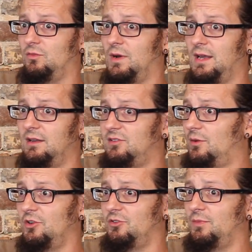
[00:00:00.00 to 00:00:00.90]
when
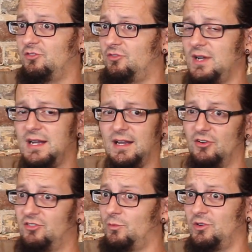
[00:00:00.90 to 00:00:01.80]
someone's mistreated
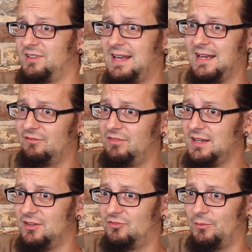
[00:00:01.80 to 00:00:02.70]
or someone's getting
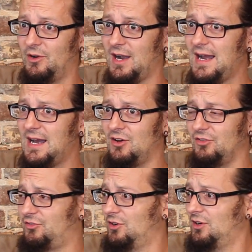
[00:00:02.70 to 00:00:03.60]
evicted from their
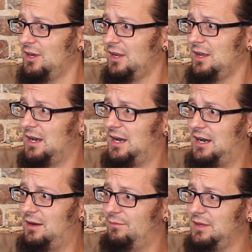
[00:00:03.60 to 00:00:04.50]
house, or
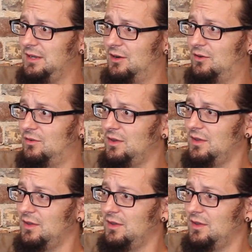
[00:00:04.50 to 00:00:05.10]
you know,